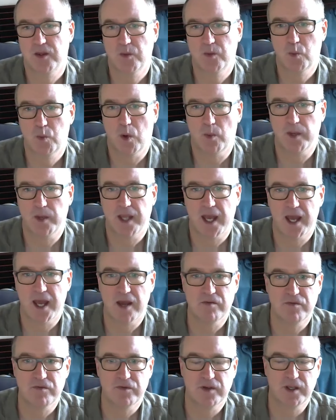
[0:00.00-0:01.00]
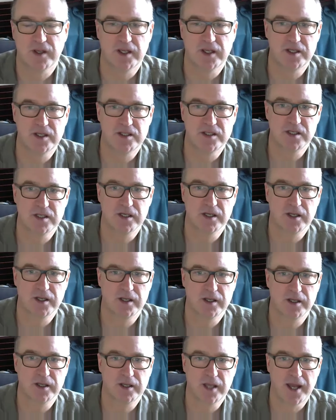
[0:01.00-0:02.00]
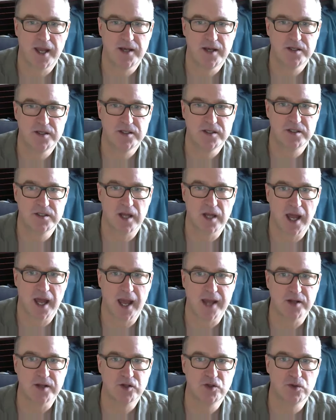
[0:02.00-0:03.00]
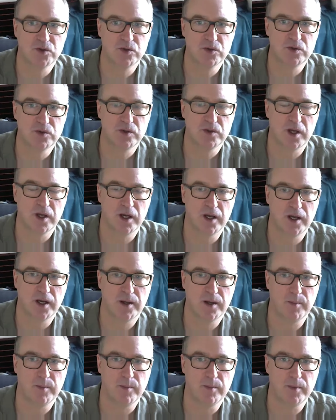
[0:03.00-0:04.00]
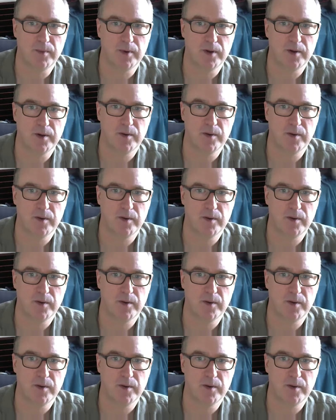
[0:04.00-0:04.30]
what we have is Ken's actual um,